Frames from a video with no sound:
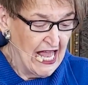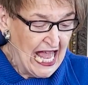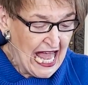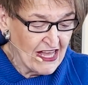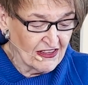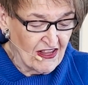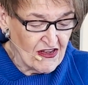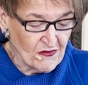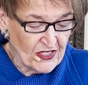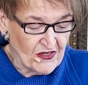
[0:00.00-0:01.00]
How long
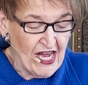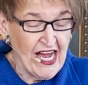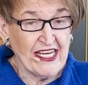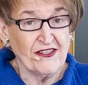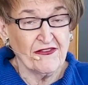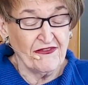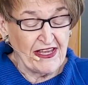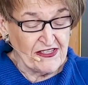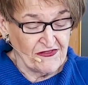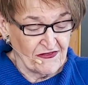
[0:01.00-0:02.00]
will you hide your
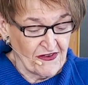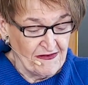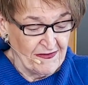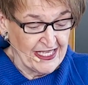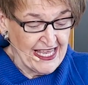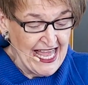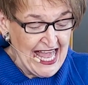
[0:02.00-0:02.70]
face from me?